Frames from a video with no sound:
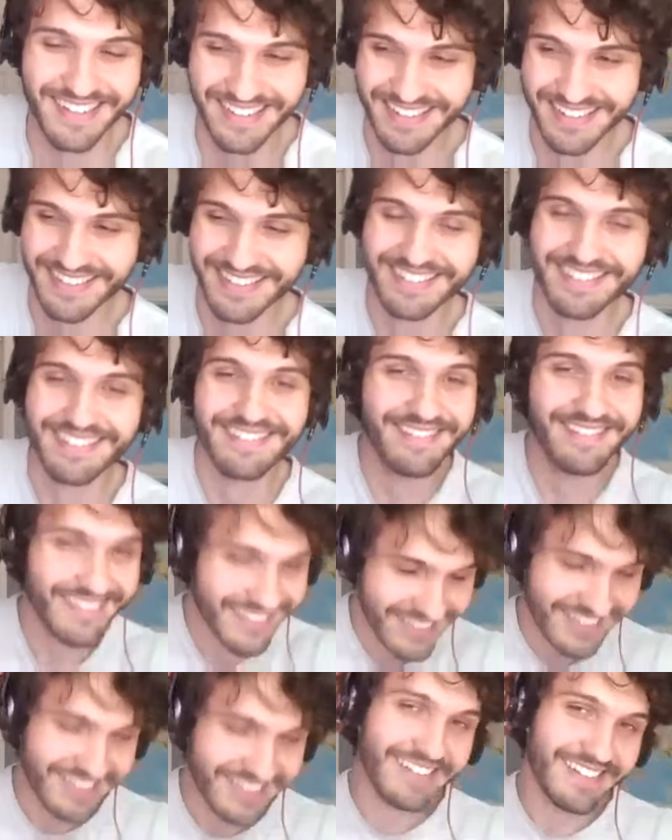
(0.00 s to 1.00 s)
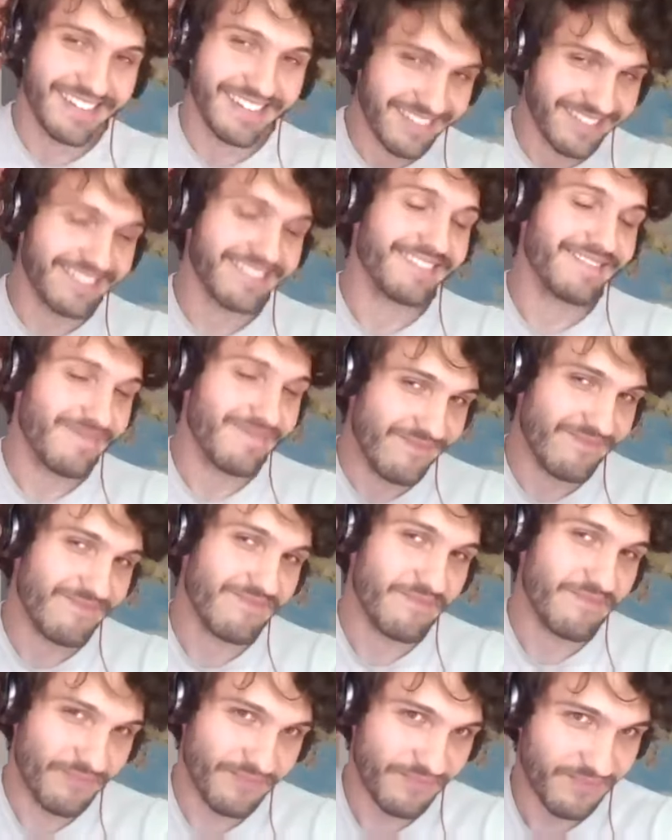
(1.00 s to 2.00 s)
I feel that
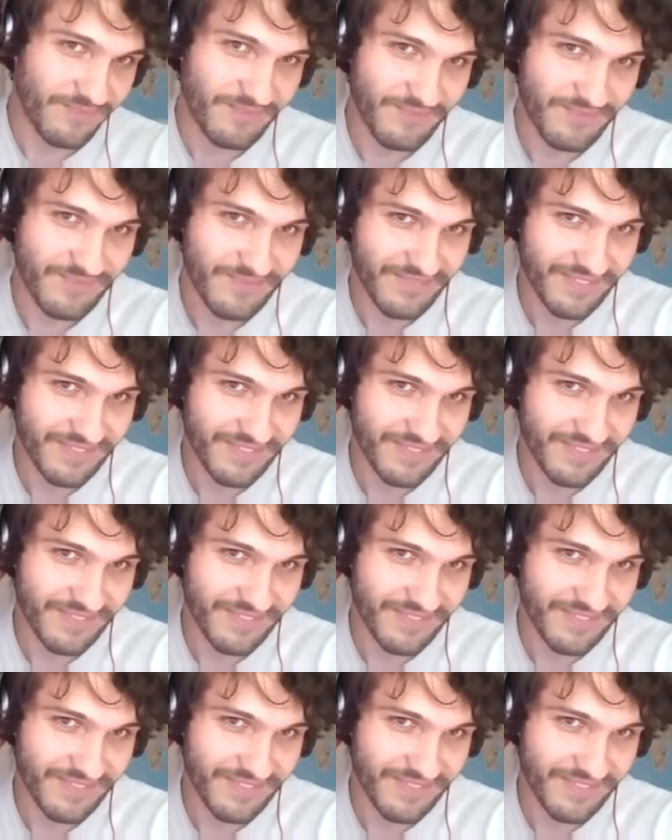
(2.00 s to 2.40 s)
emotionally.